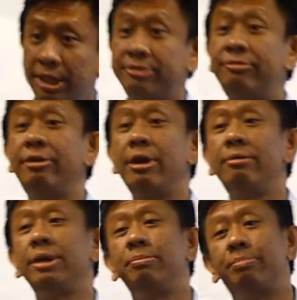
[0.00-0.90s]
is
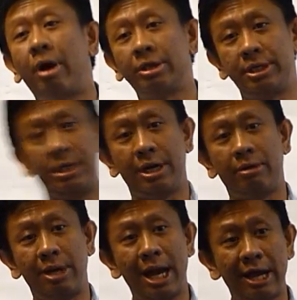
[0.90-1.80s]
very important in
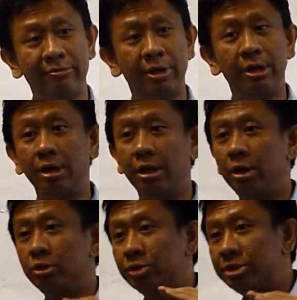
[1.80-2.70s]
our life,
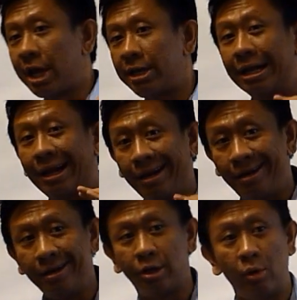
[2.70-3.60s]
to set
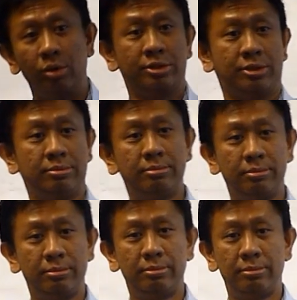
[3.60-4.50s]
clear goals,
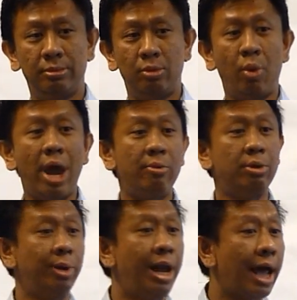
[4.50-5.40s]
where we
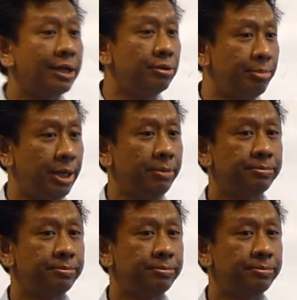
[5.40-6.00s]
would like to be.